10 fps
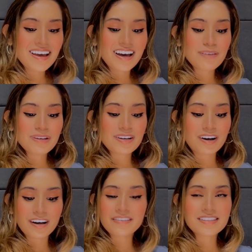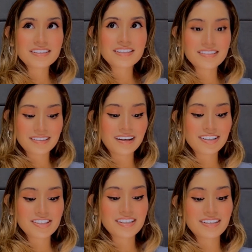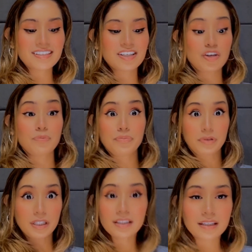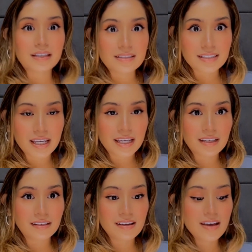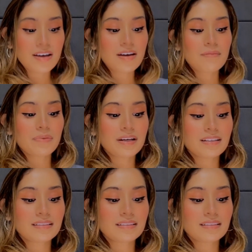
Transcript: I mean, obviously his logic is completely insane, but